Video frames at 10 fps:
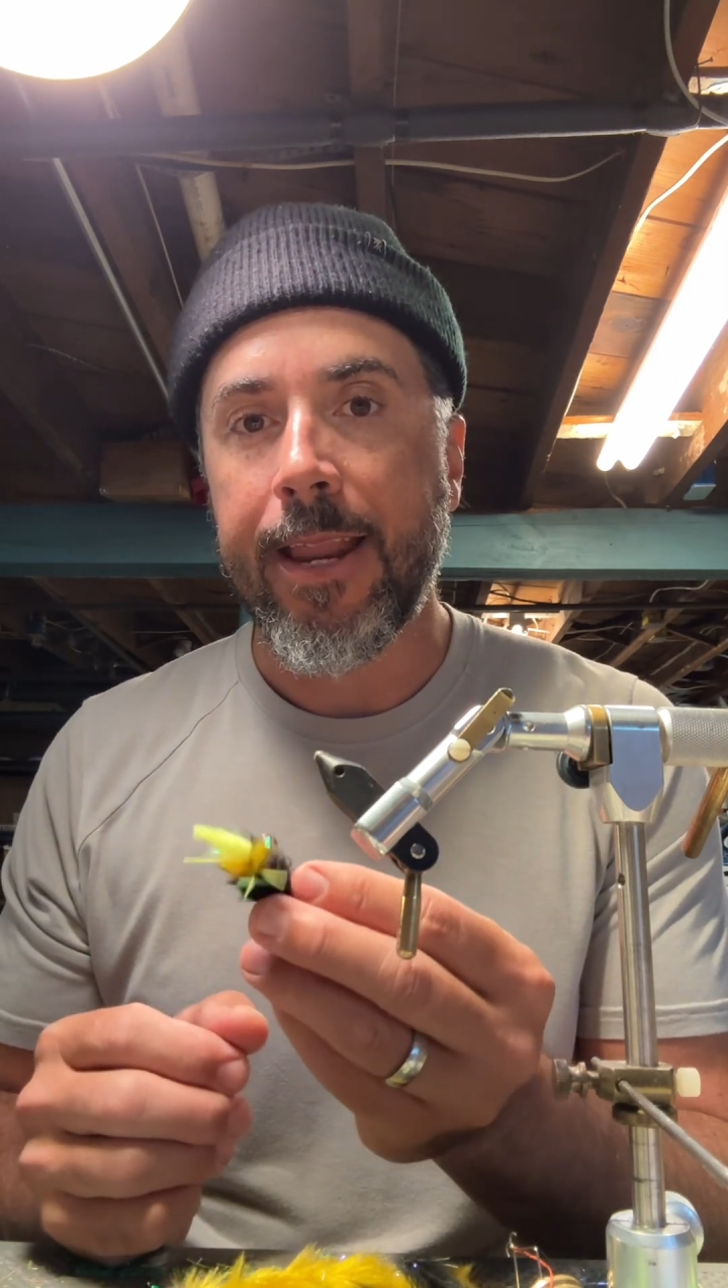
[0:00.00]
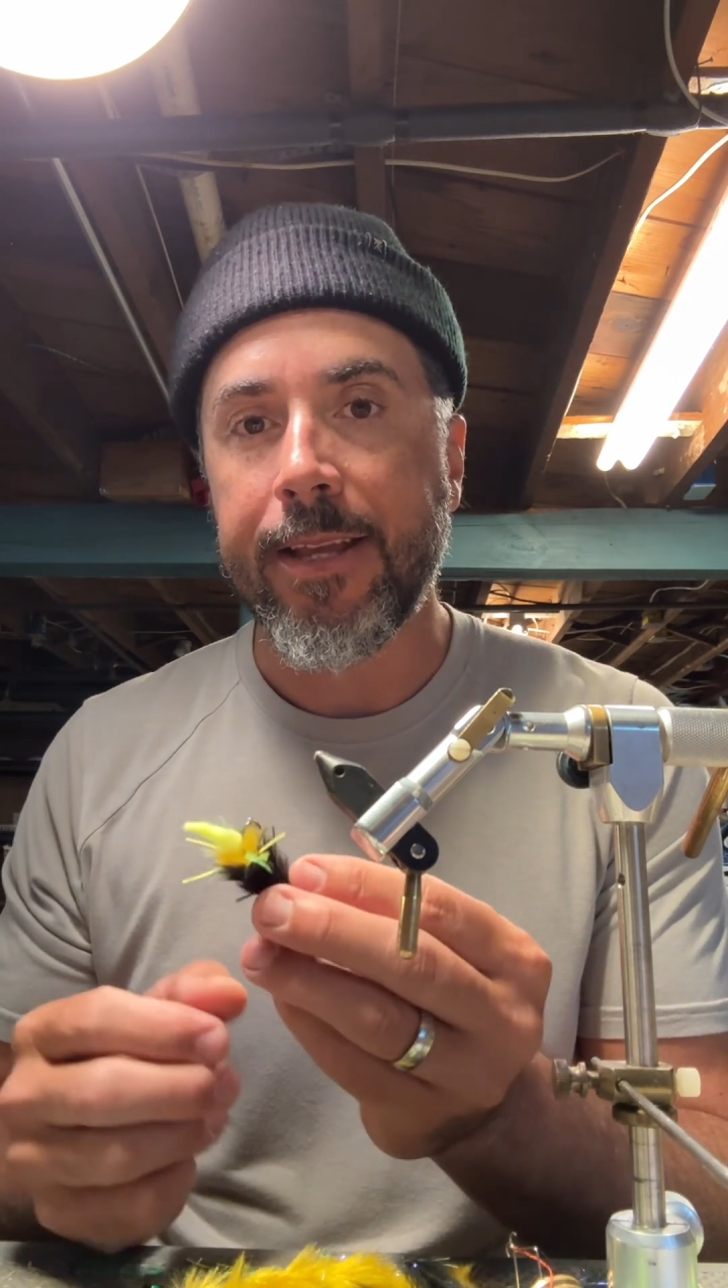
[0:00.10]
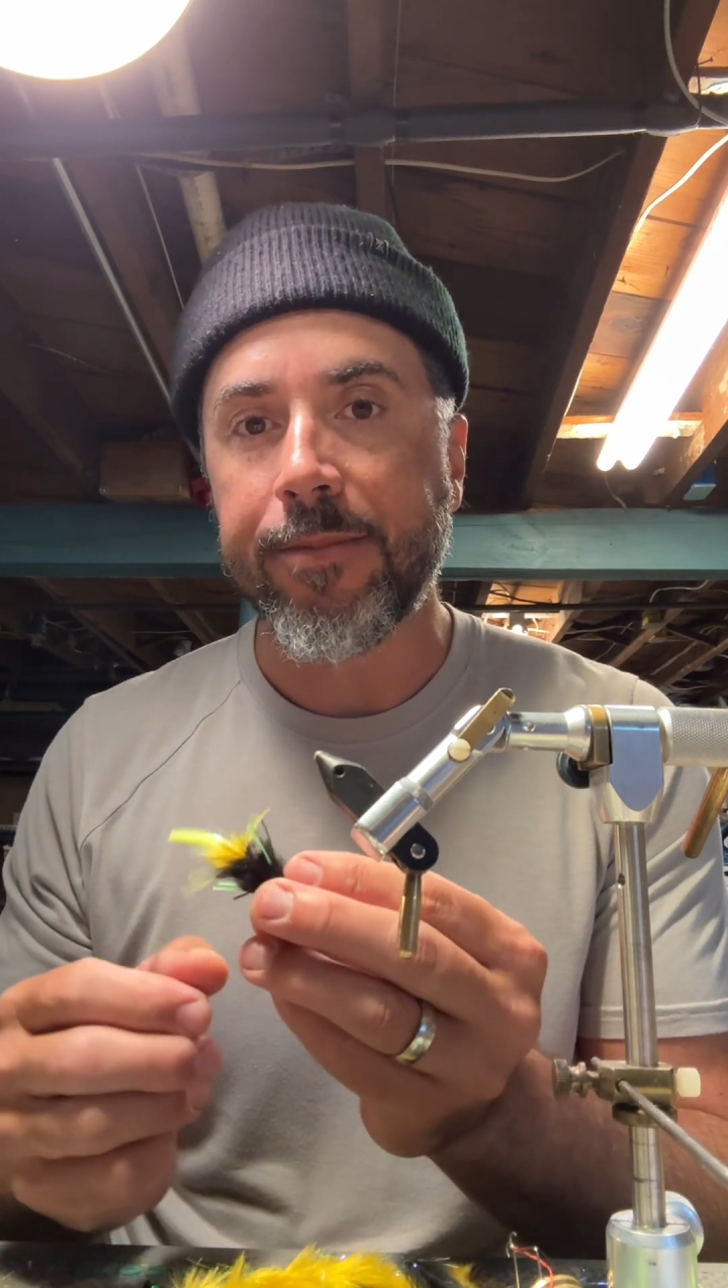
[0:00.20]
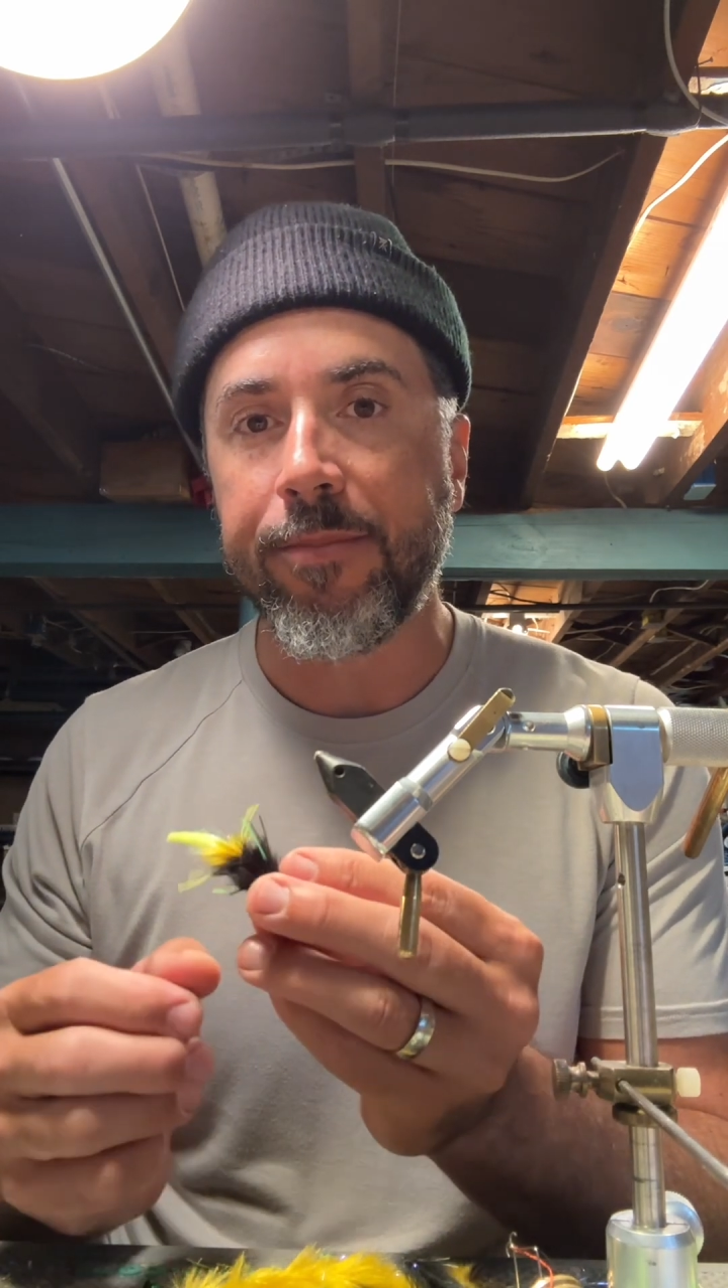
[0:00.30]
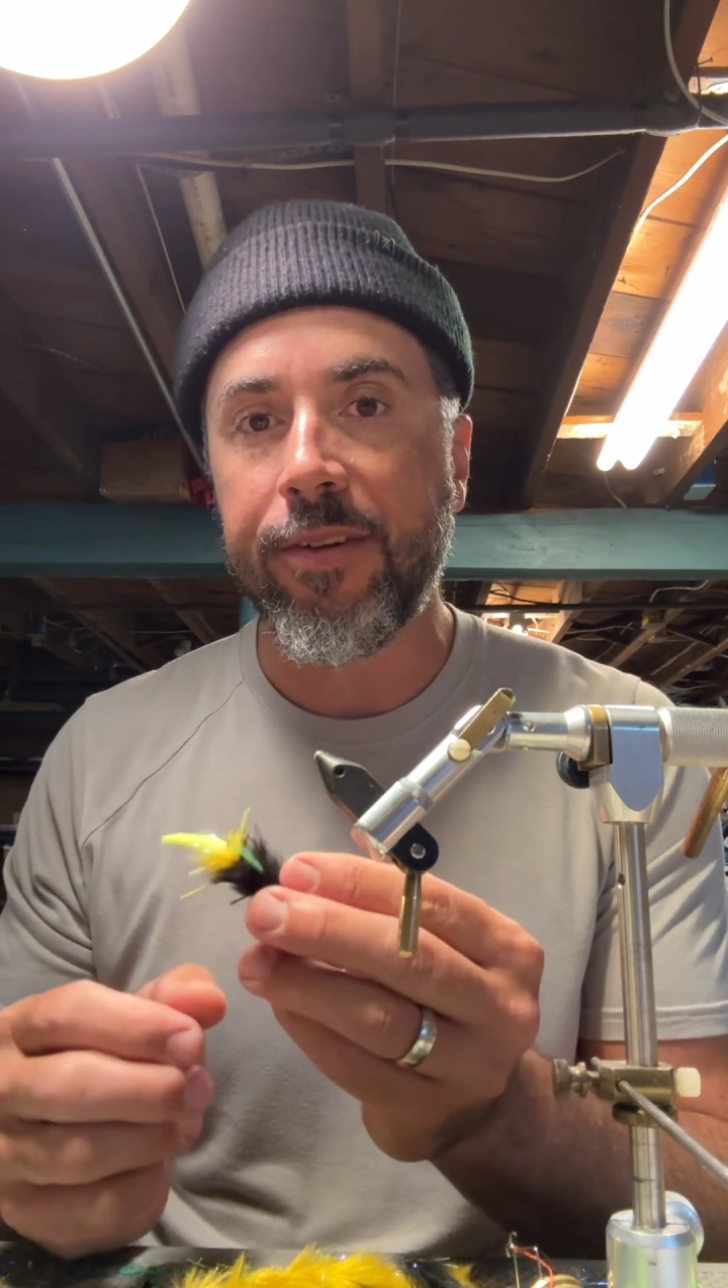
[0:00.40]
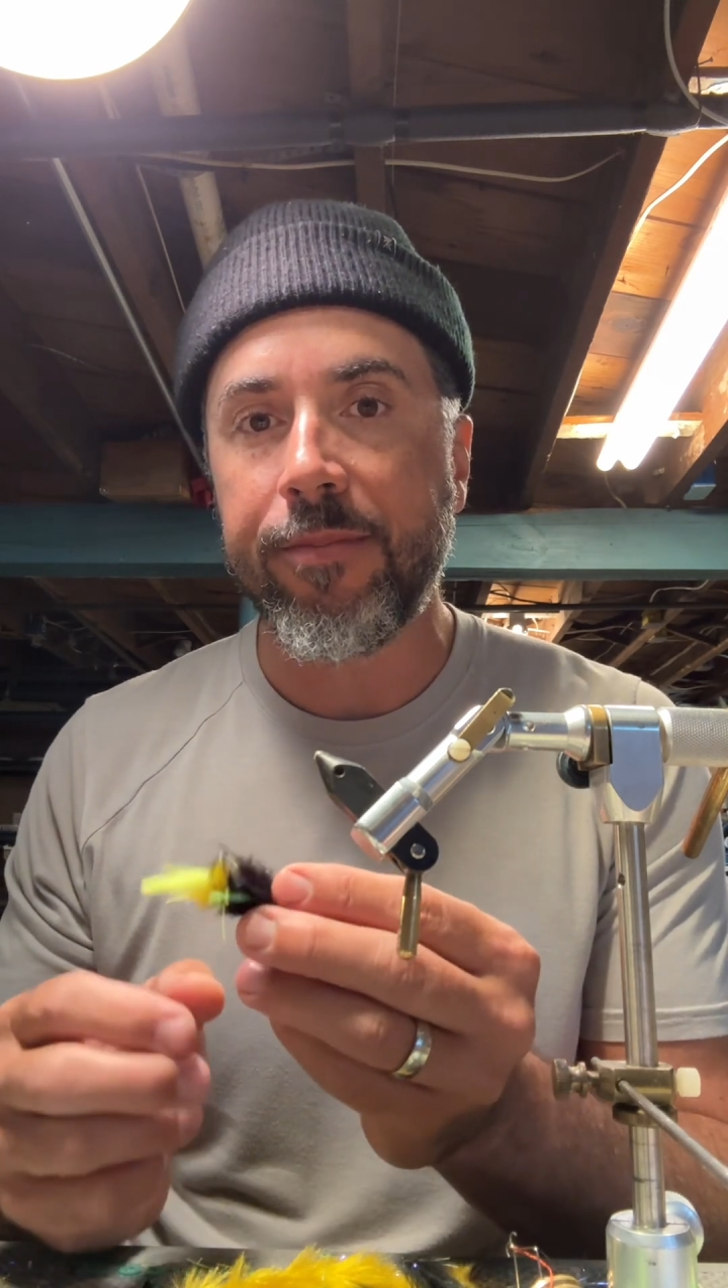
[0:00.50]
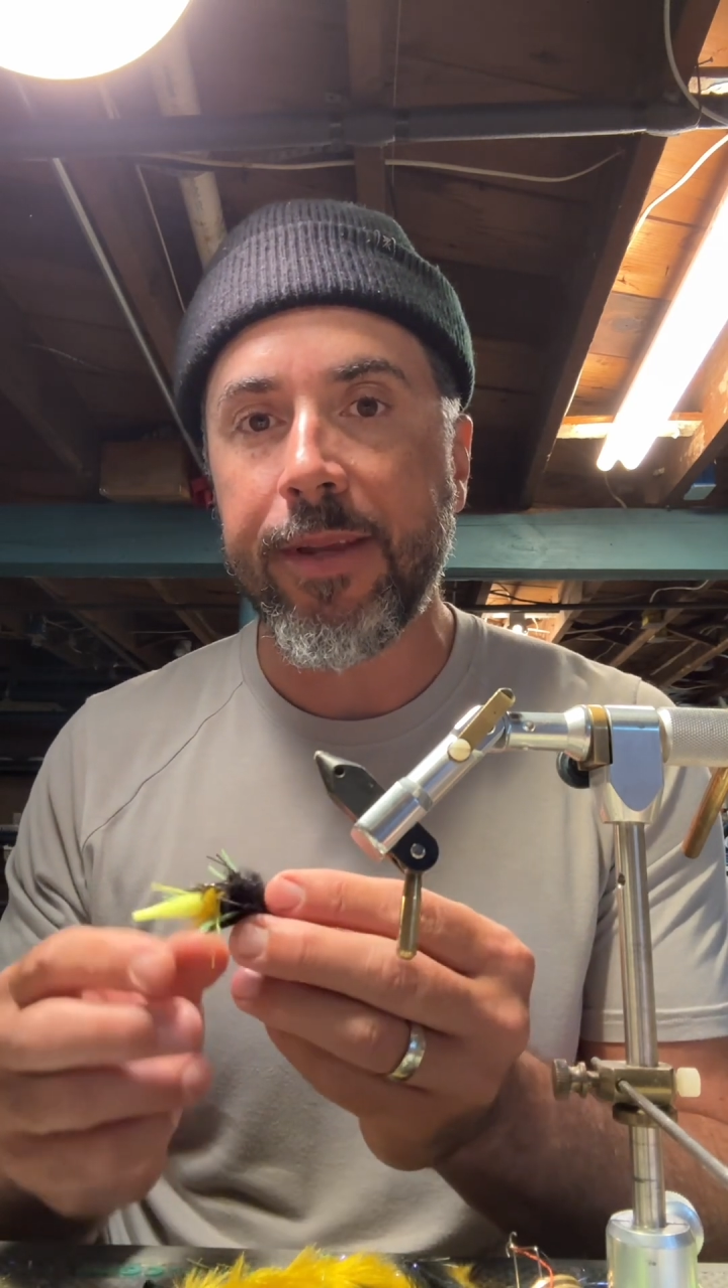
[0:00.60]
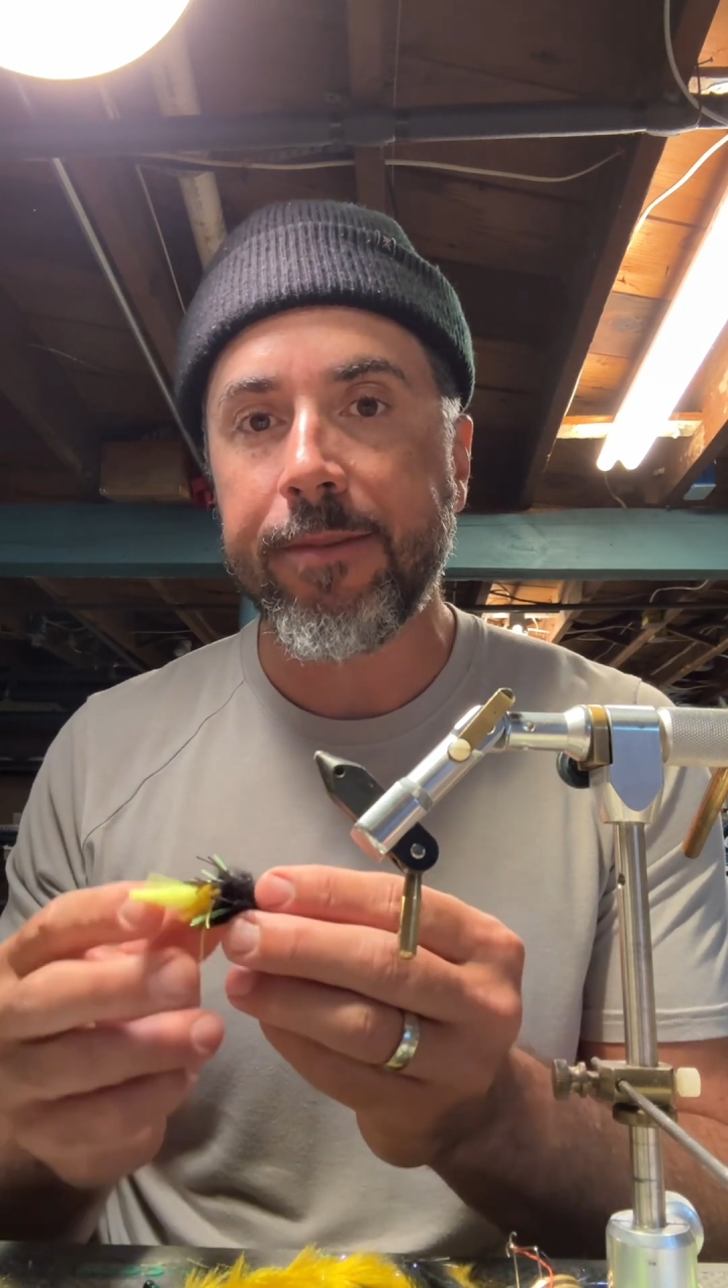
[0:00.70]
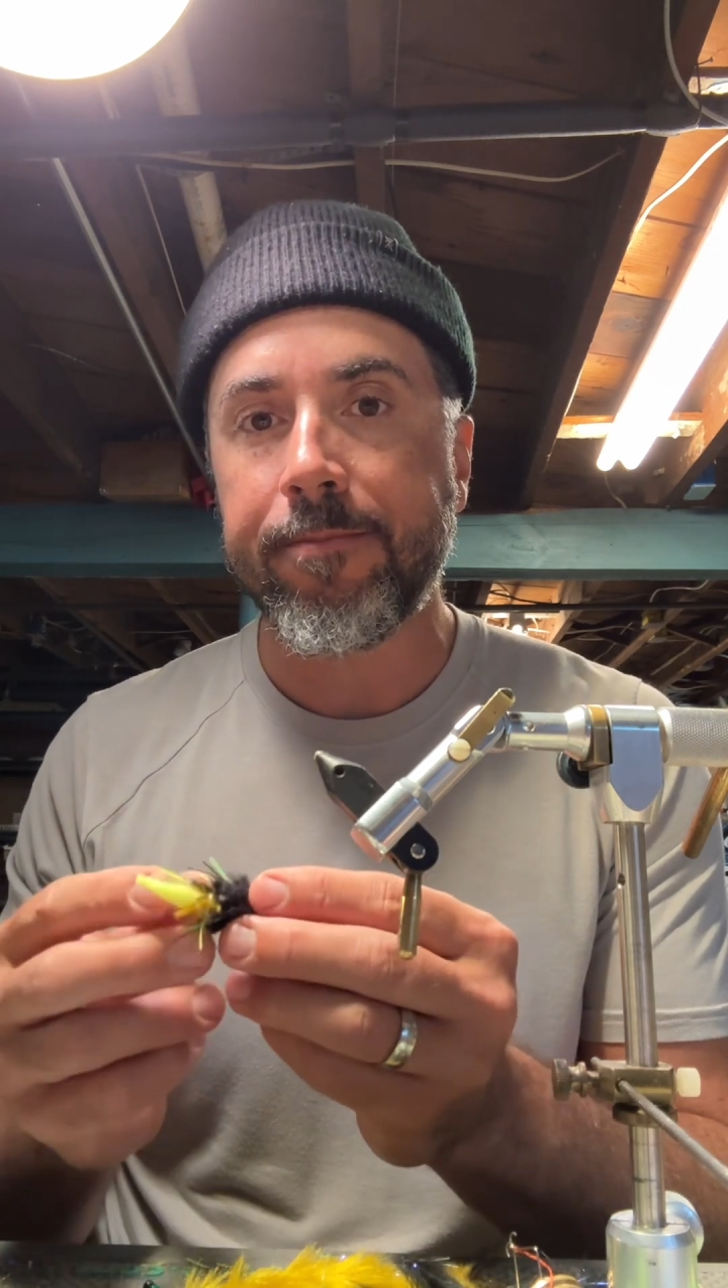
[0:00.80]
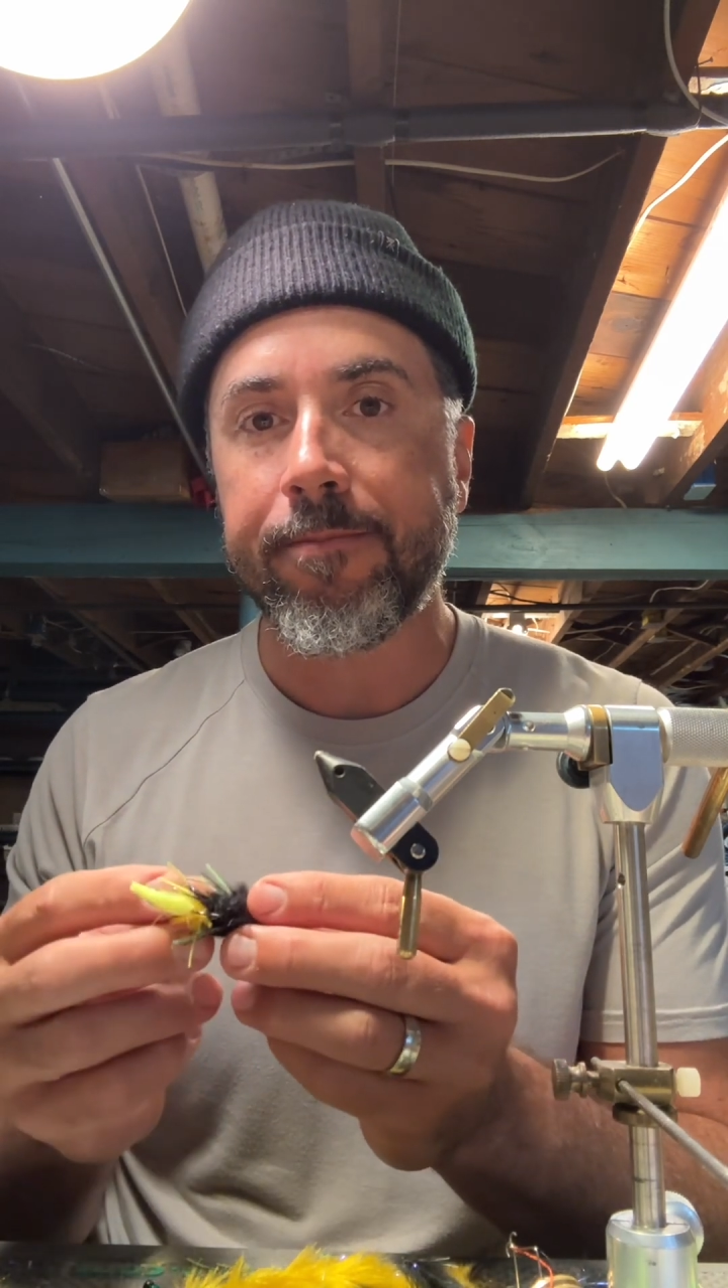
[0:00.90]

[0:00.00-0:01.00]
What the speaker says: has movement.